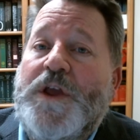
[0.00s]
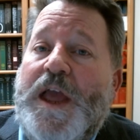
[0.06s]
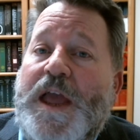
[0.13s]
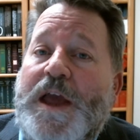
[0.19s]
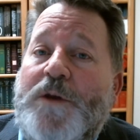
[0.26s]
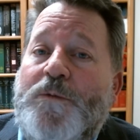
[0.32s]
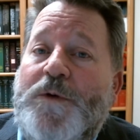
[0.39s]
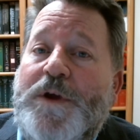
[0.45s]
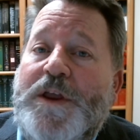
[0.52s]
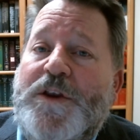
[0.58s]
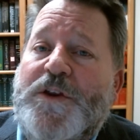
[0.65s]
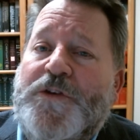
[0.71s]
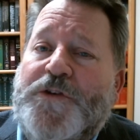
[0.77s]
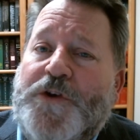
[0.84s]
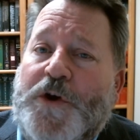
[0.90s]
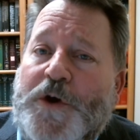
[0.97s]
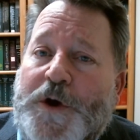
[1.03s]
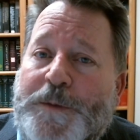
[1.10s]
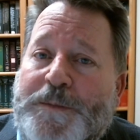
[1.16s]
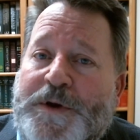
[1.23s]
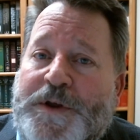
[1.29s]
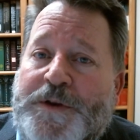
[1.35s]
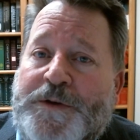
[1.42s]
Can we
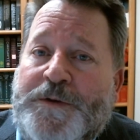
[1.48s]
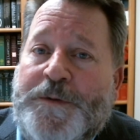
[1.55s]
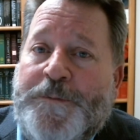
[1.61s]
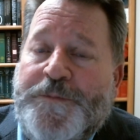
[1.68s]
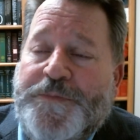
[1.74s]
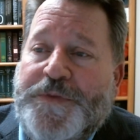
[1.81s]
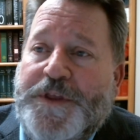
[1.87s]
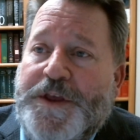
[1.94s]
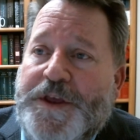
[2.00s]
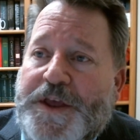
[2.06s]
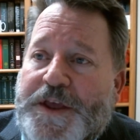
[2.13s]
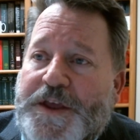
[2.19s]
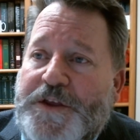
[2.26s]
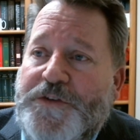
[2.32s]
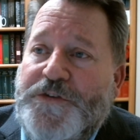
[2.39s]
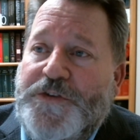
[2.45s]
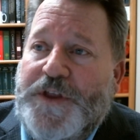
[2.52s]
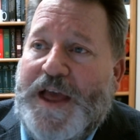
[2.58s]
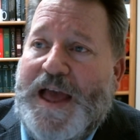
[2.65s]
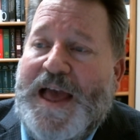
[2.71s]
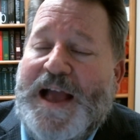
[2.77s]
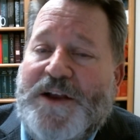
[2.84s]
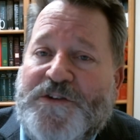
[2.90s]
determine his
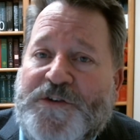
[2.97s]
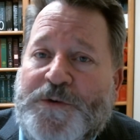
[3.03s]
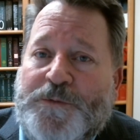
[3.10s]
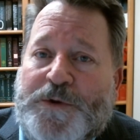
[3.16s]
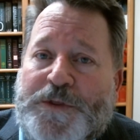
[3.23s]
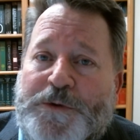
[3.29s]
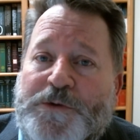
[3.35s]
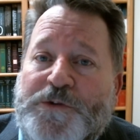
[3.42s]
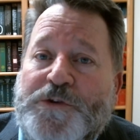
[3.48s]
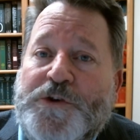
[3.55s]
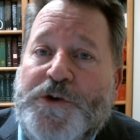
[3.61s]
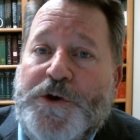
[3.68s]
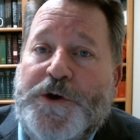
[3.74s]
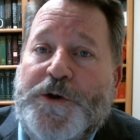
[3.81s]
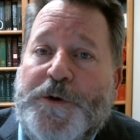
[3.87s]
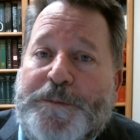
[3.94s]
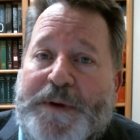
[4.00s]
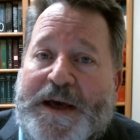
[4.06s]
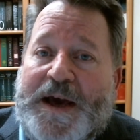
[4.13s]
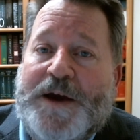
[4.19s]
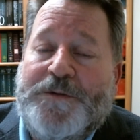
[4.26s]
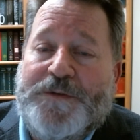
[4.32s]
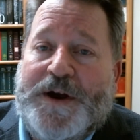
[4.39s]
action, whether it was good or
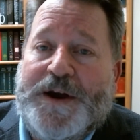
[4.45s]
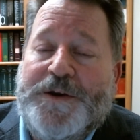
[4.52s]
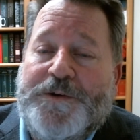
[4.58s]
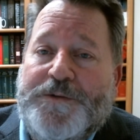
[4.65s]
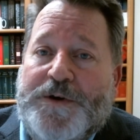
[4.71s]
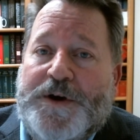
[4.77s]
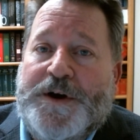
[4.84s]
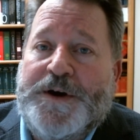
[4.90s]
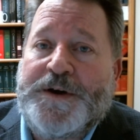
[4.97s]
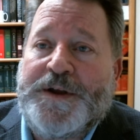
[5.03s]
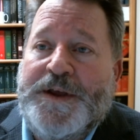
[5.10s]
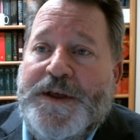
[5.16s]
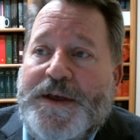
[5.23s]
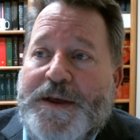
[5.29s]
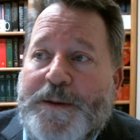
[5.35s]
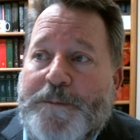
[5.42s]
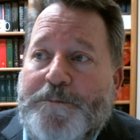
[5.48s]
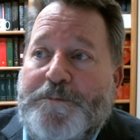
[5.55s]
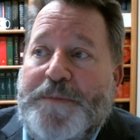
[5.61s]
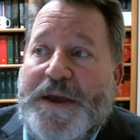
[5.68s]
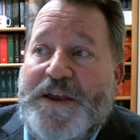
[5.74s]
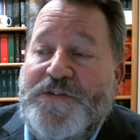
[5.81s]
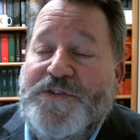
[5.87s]
bad, right or wrong,
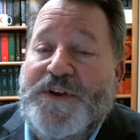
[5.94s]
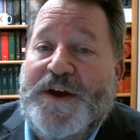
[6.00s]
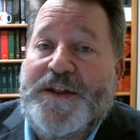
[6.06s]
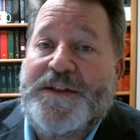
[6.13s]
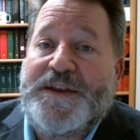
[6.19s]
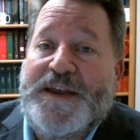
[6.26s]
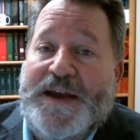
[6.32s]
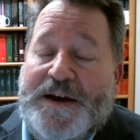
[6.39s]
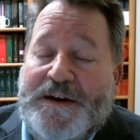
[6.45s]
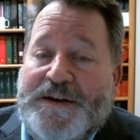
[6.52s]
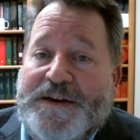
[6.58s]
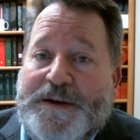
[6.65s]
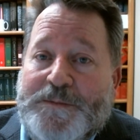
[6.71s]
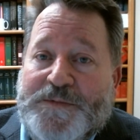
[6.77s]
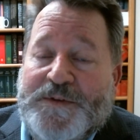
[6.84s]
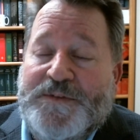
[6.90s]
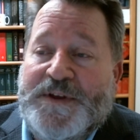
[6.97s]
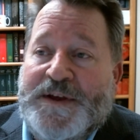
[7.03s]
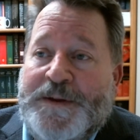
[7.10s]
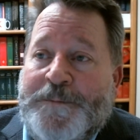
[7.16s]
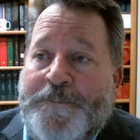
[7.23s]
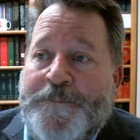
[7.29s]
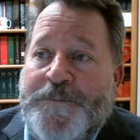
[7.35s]
based on the outcomes of
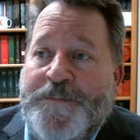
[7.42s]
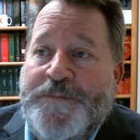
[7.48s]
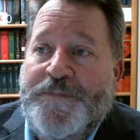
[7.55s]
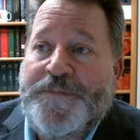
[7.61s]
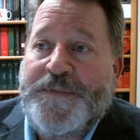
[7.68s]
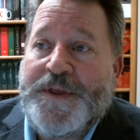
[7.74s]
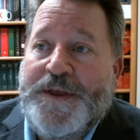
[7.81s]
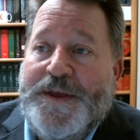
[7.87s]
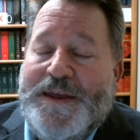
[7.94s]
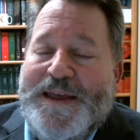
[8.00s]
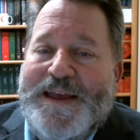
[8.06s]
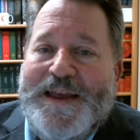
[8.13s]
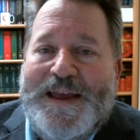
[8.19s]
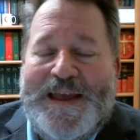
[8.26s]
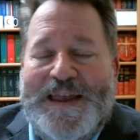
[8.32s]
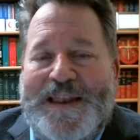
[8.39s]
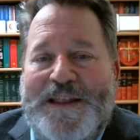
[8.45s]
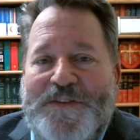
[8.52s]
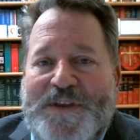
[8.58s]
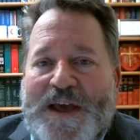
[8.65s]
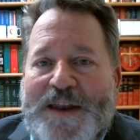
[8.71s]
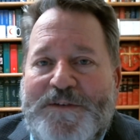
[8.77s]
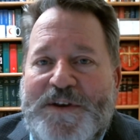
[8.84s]
that? And
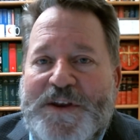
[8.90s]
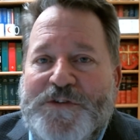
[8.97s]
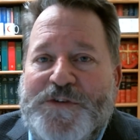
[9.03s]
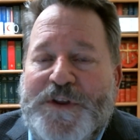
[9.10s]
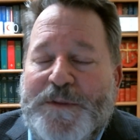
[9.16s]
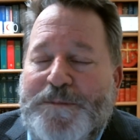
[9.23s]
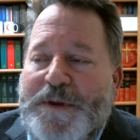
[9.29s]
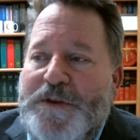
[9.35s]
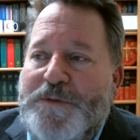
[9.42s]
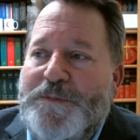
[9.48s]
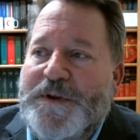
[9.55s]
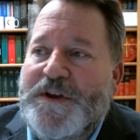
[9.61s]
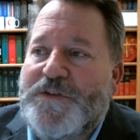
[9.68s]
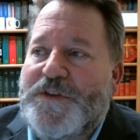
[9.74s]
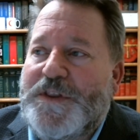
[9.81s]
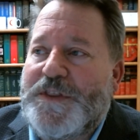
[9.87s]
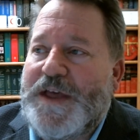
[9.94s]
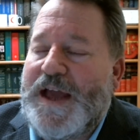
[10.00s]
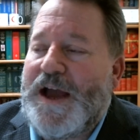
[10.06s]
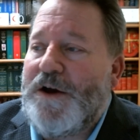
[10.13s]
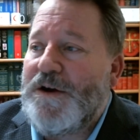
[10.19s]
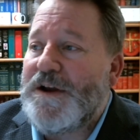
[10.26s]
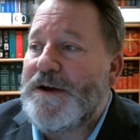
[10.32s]
it's kind of an interesting piece because the
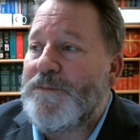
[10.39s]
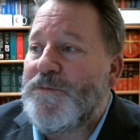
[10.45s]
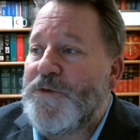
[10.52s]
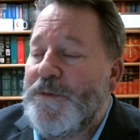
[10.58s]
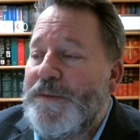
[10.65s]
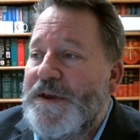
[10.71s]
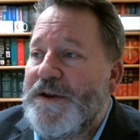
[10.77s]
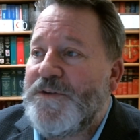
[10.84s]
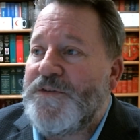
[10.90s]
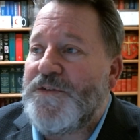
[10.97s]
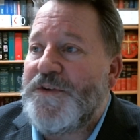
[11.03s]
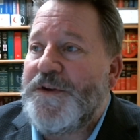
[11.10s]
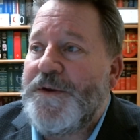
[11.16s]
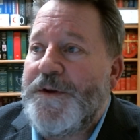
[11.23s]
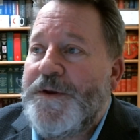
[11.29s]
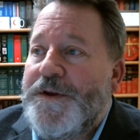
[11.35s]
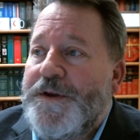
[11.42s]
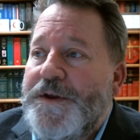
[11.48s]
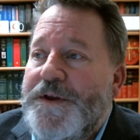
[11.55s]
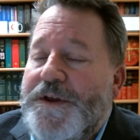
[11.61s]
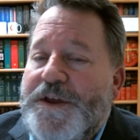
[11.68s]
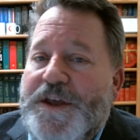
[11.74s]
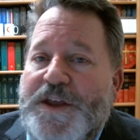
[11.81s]
outcomes are mixed.
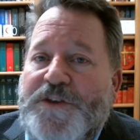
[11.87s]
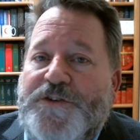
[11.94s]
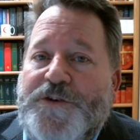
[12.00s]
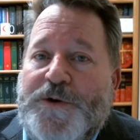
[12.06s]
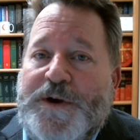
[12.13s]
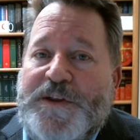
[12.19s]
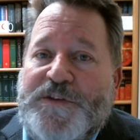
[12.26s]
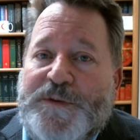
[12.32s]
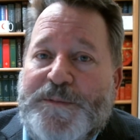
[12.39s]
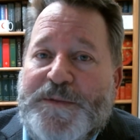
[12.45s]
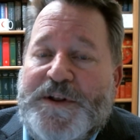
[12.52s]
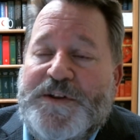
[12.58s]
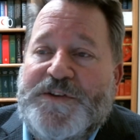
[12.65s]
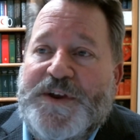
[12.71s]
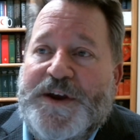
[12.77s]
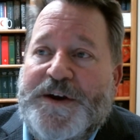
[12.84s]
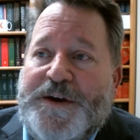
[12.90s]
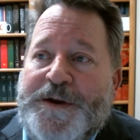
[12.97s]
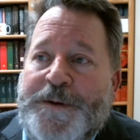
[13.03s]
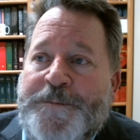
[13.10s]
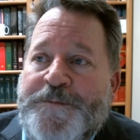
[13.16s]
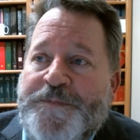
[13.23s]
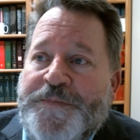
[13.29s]
He joins the
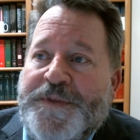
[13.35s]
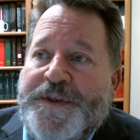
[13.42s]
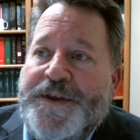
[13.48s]
military,